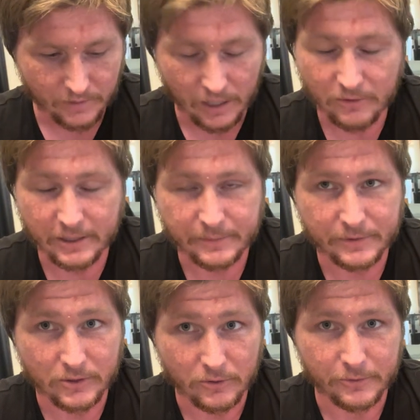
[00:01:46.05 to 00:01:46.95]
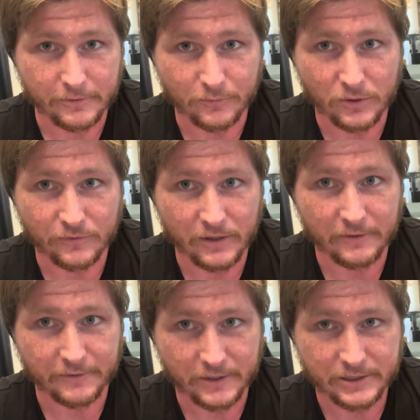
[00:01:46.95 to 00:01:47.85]
I recommend going with a
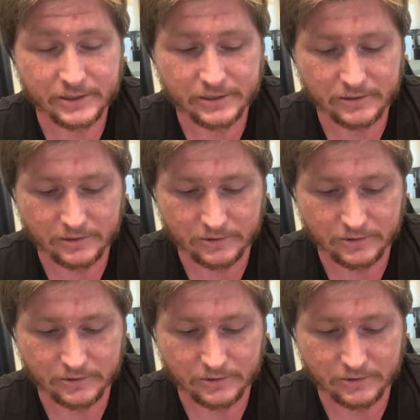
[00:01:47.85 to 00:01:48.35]
45 first,